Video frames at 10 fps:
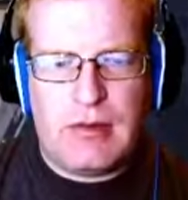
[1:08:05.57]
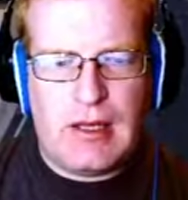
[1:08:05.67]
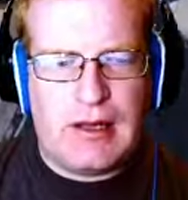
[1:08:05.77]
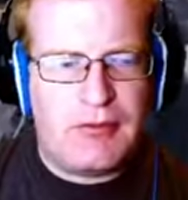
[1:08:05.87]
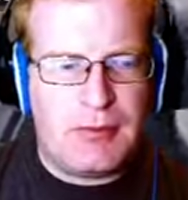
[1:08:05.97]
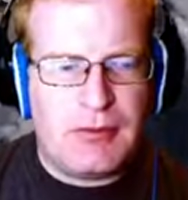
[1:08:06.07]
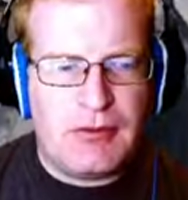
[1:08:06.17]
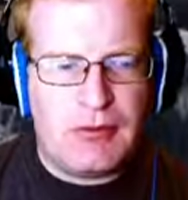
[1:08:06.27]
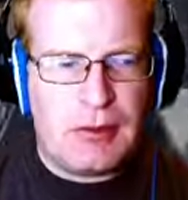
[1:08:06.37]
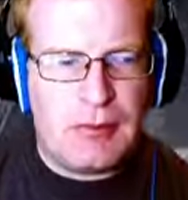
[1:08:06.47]
XSplit
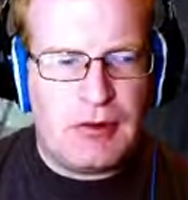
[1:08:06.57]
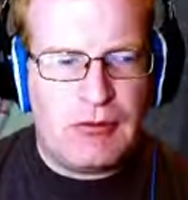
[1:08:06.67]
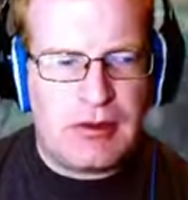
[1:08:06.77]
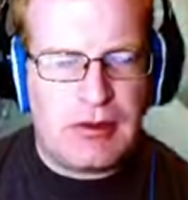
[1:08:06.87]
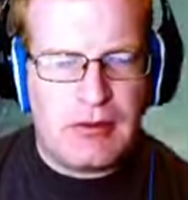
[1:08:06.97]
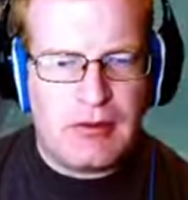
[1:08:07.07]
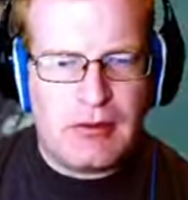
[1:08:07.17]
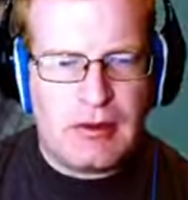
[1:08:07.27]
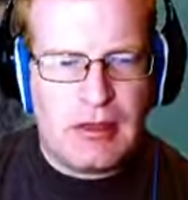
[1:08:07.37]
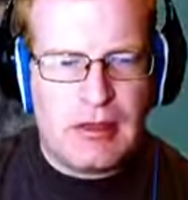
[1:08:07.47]
is what I'm using,
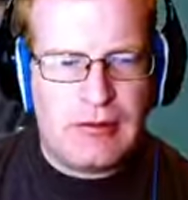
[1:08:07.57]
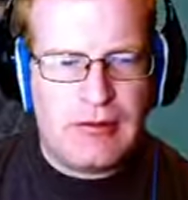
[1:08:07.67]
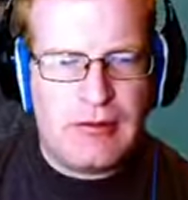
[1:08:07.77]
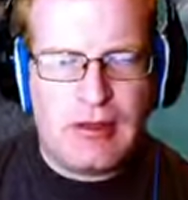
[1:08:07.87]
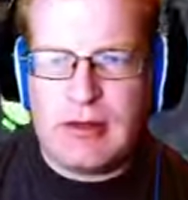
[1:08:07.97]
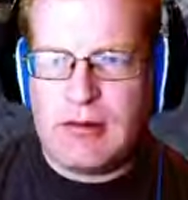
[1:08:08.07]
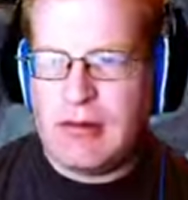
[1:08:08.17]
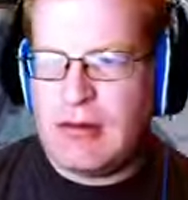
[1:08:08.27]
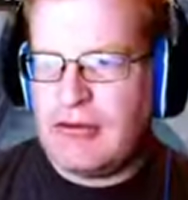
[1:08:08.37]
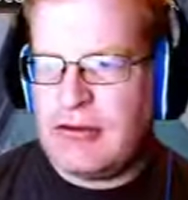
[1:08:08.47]
and it uh,
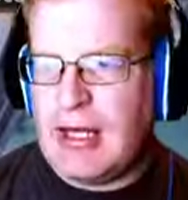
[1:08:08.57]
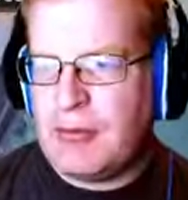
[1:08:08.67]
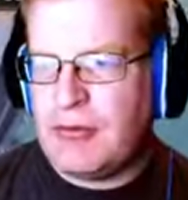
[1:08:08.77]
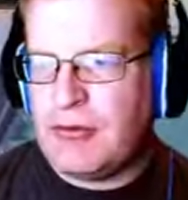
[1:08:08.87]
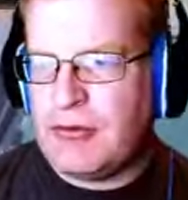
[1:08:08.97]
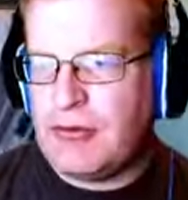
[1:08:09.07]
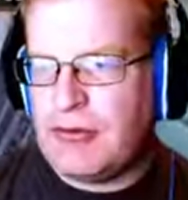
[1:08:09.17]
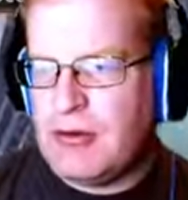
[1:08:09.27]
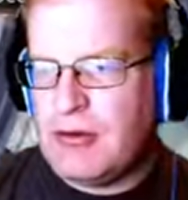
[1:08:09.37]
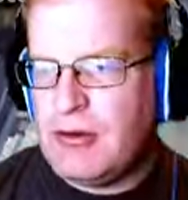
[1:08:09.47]
it just captures
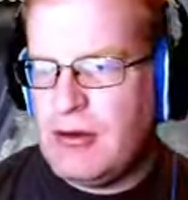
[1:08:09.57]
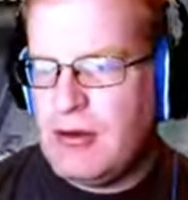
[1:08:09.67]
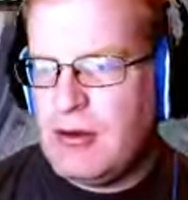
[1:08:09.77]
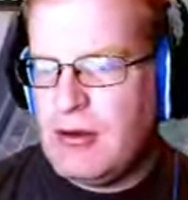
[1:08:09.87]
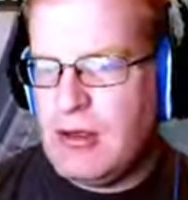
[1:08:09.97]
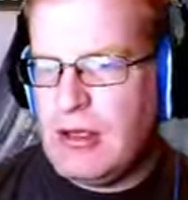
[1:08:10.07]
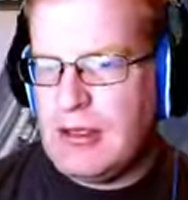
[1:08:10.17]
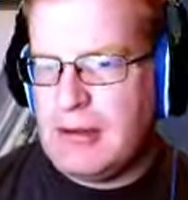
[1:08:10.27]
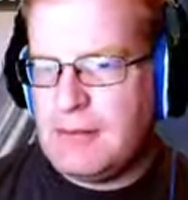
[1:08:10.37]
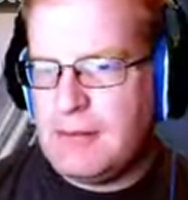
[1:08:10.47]

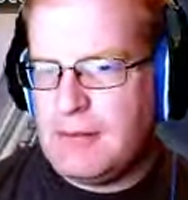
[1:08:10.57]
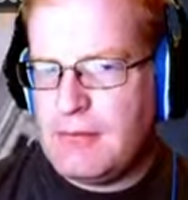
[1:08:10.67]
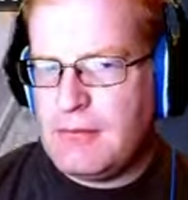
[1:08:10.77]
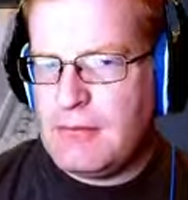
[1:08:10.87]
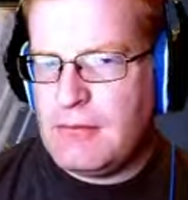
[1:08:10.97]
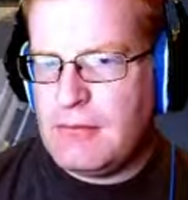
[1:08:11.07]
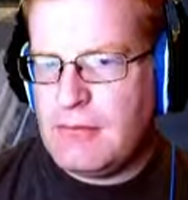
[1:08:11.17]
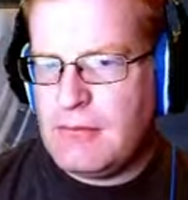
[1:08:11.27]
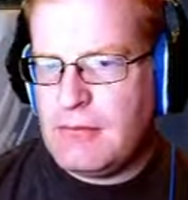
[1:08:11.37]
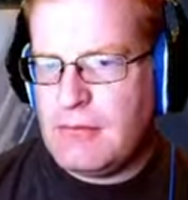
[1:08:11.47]
um,
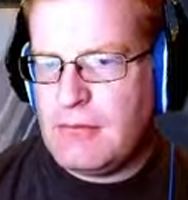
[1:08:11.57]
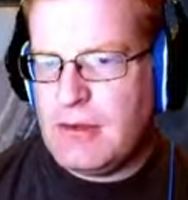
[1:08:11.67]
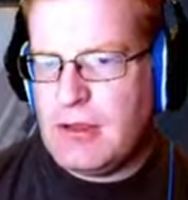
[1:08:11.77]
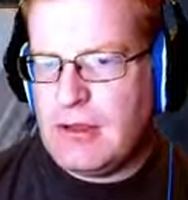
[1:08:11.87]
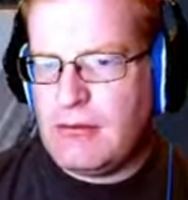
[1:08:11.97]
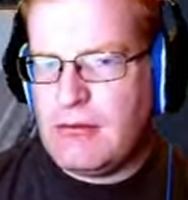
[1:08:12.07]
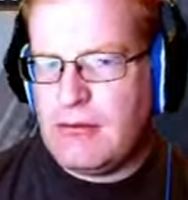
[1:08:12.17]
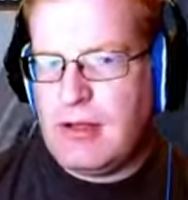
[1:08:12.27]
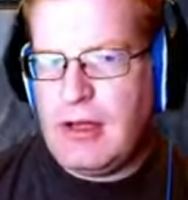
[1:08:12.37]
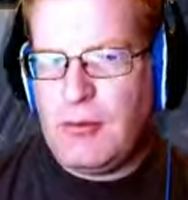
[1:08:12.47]
it.
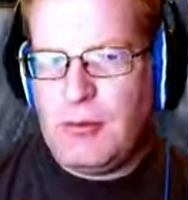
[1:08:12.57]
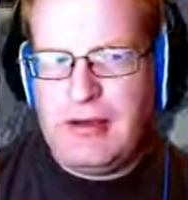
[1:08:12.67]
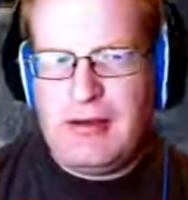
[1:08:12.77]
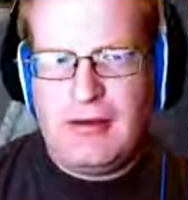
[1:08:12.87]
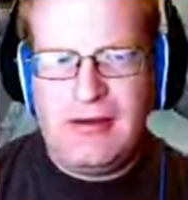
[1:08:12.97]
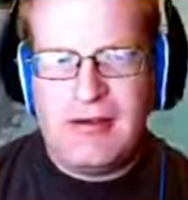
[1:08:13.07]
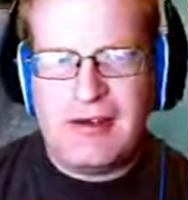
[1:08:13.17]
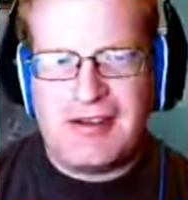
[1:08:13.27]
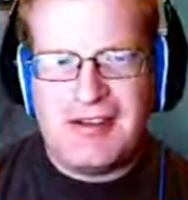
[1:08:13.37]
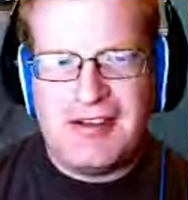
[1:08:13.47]
Yeah, we yeah,
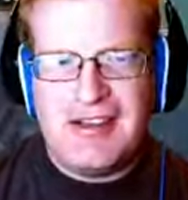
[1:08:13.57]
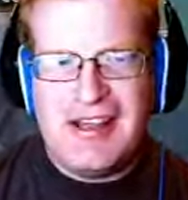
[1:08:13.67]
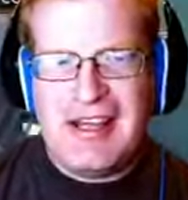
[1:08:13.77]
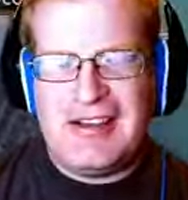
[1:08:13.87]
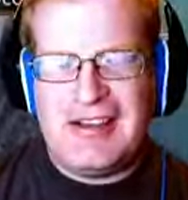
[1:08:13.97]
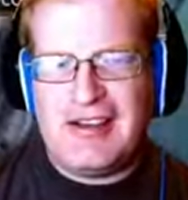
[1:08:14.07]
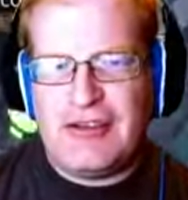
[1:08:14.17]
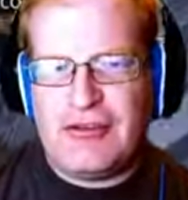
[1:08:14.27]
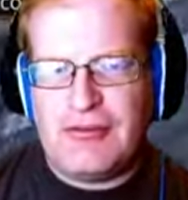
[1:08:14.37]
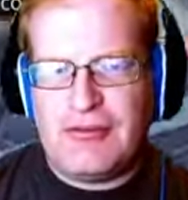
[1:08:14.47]
it uh, it
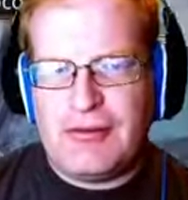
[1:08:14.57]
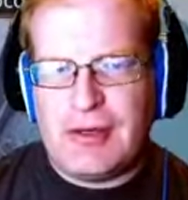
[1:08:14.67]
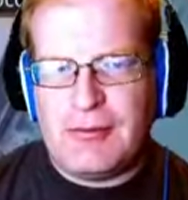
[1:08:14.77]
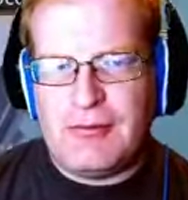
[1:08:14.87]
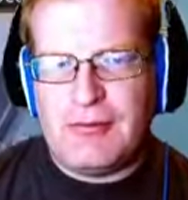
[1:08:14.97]
just kind of